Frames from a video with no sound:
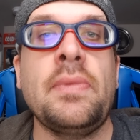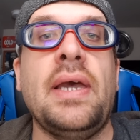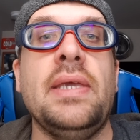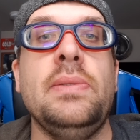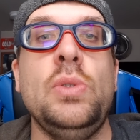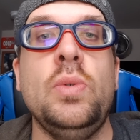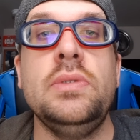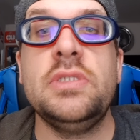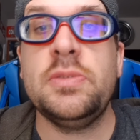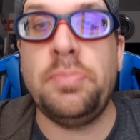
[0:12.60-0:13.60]
I am
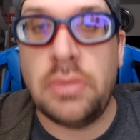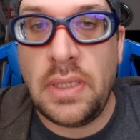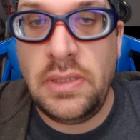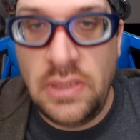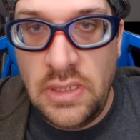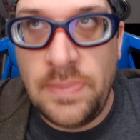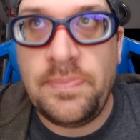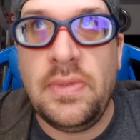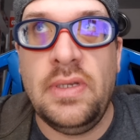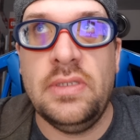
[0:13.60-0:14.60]
doing splendid.
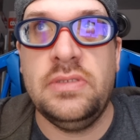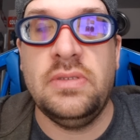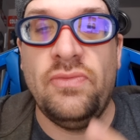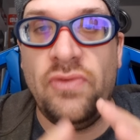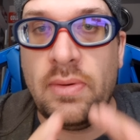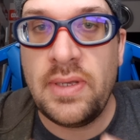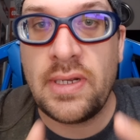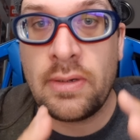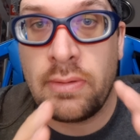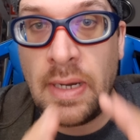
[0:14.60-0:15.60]
It is a very
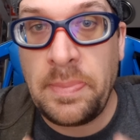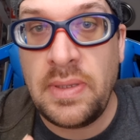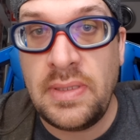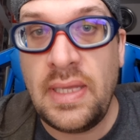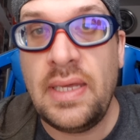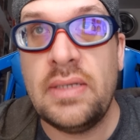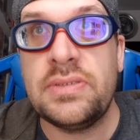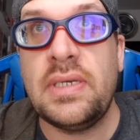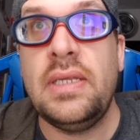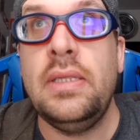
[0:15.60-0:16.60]
crappy day
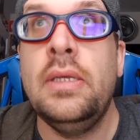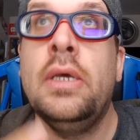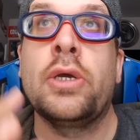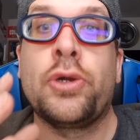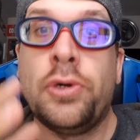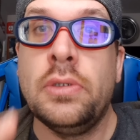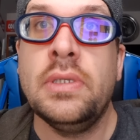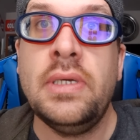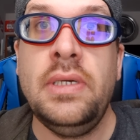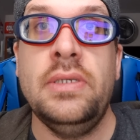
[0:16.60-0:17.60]
outside.
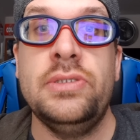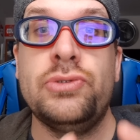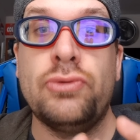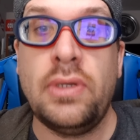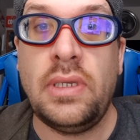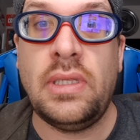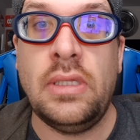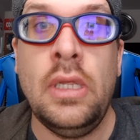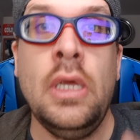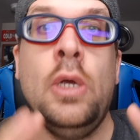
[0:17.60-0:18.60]
Currently, it is raining.
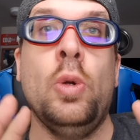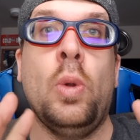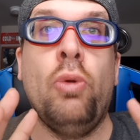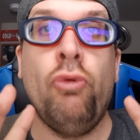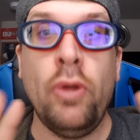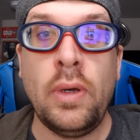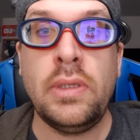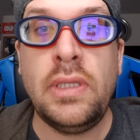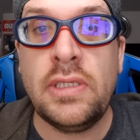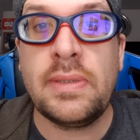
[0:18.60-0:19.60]
We really
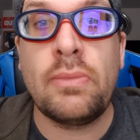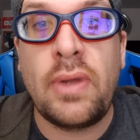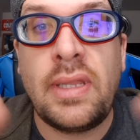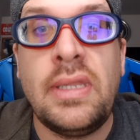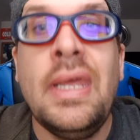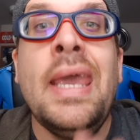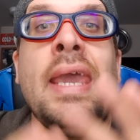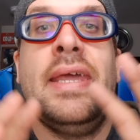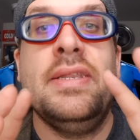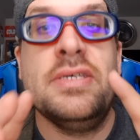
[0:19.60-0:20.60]
need some rain
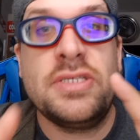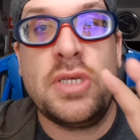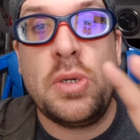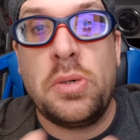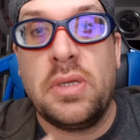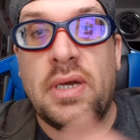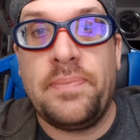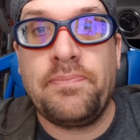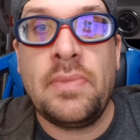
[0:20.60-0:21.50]
in this area.